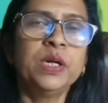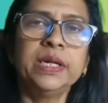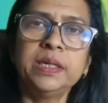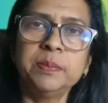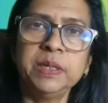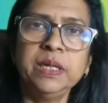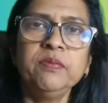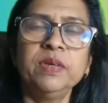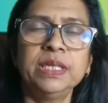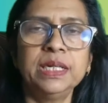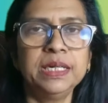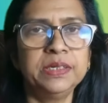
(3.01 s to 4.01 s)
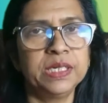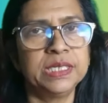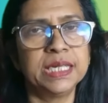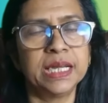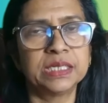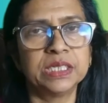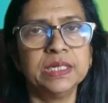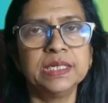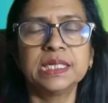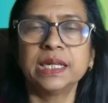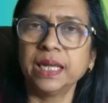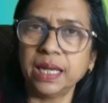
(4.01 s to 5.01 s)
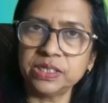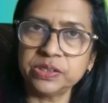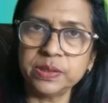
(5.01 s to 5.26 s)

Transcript: determining whether a transaction is a cash